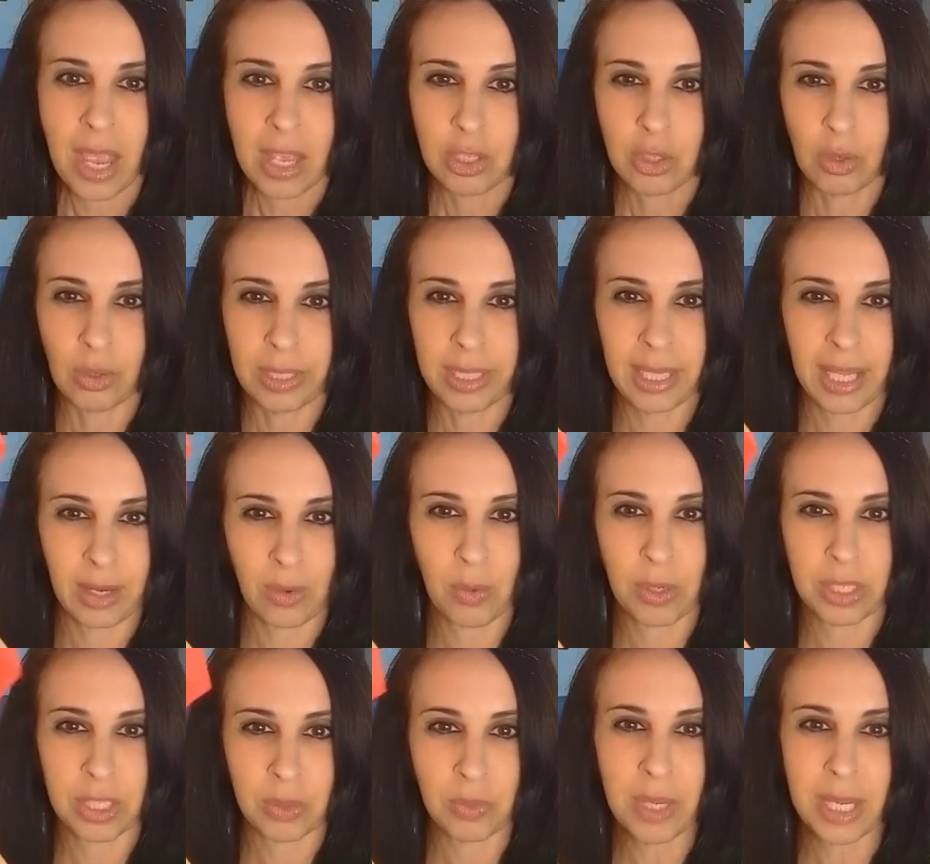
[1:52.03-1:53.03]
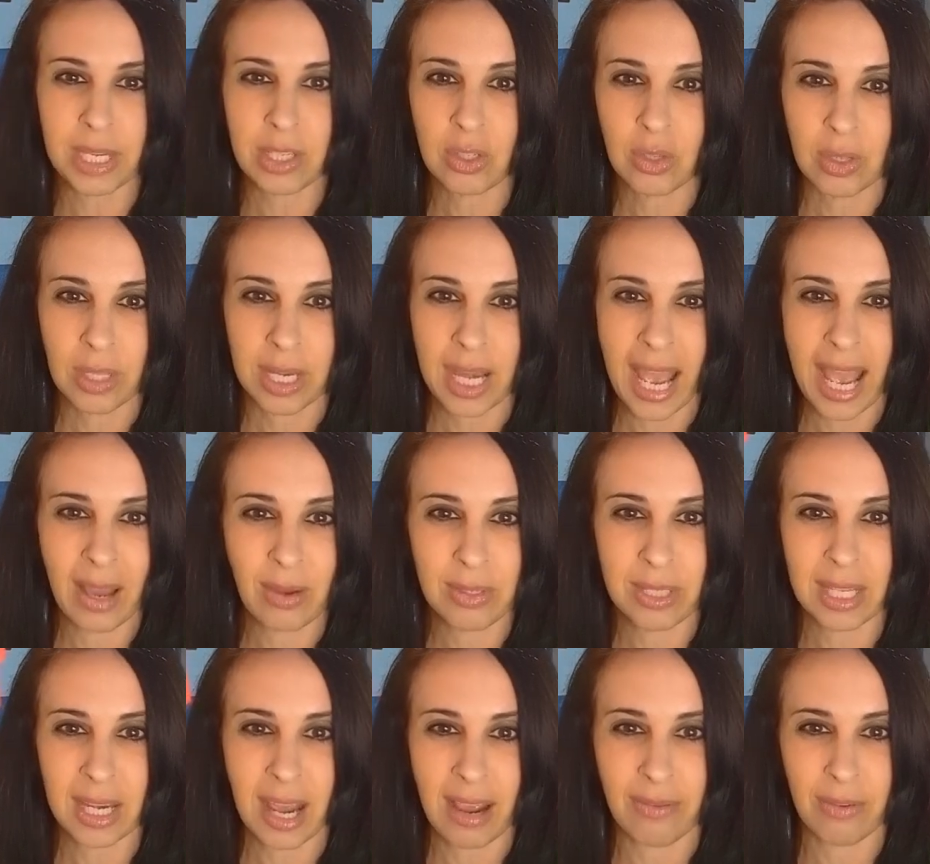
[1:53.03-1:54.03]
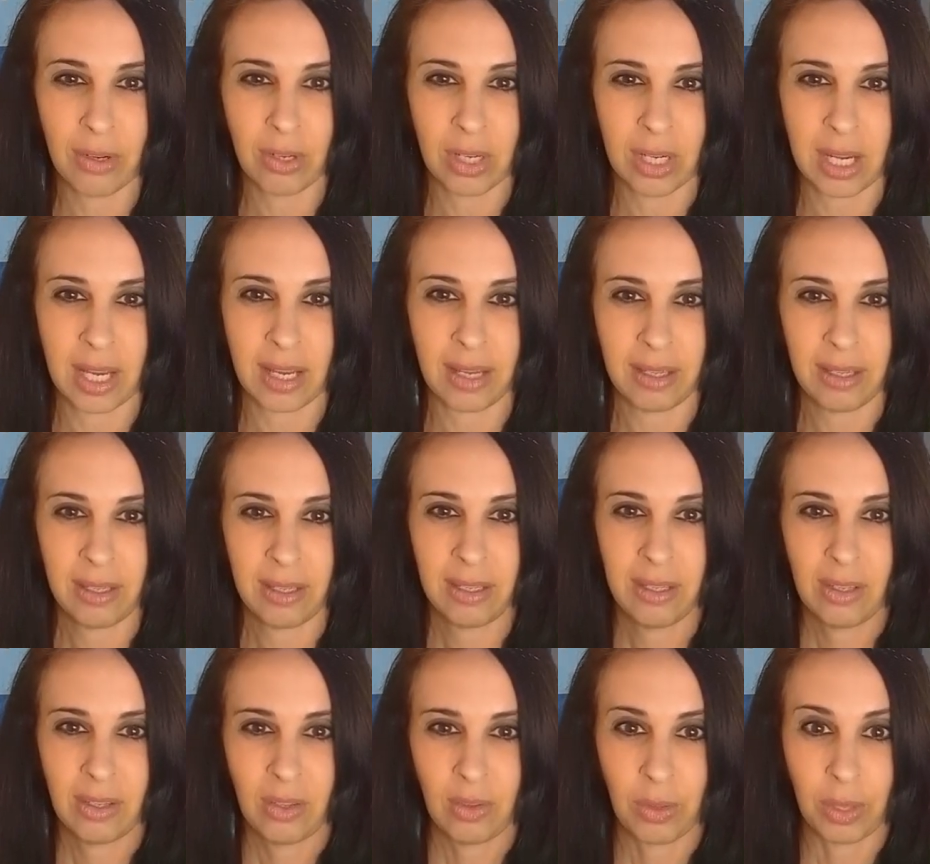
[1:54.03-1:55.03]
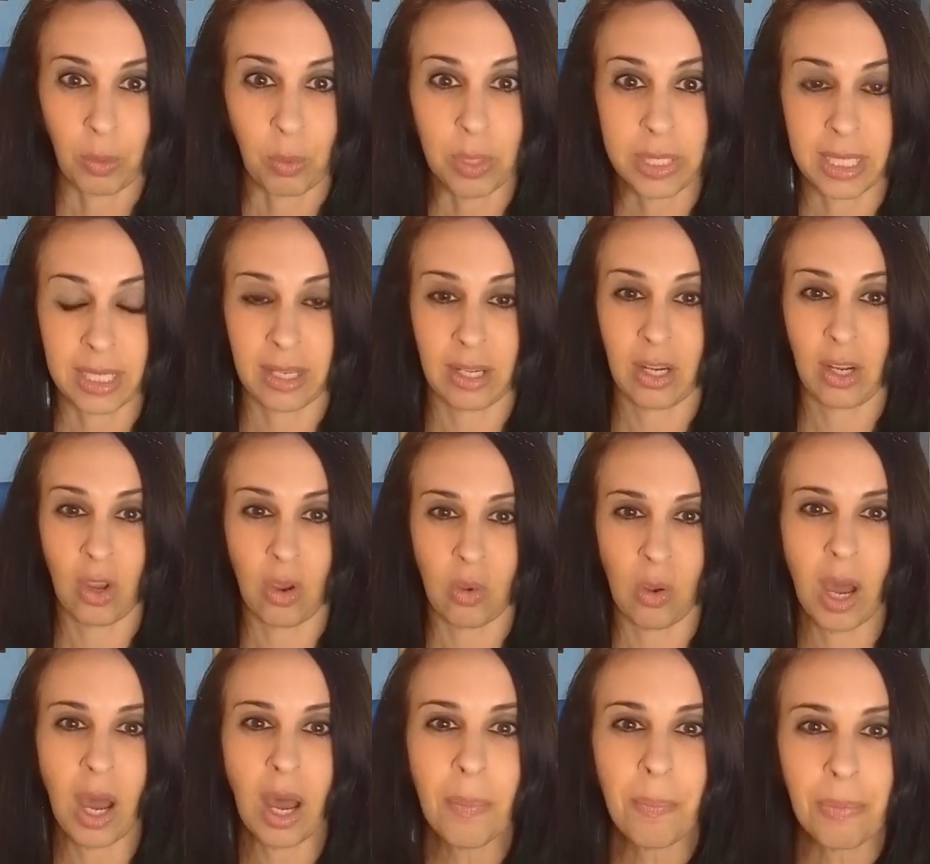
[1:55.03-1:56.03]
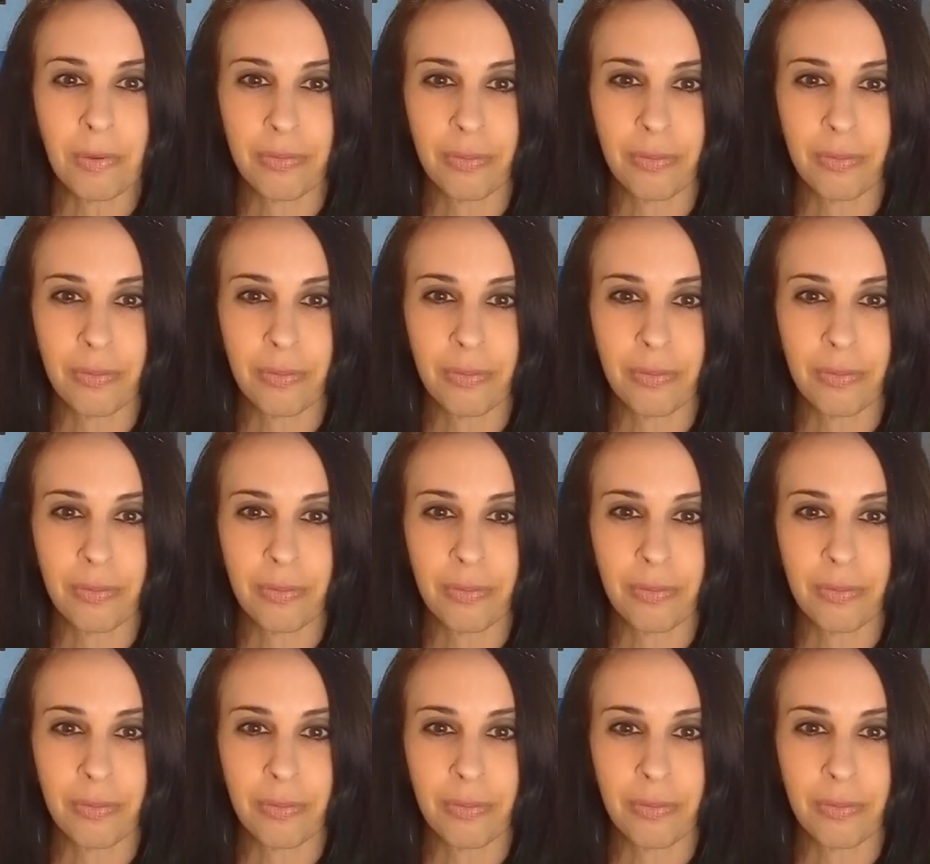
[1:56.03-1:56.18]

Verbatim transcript: It's only like once a week. So then how is it ever going to, like what's it going to go up?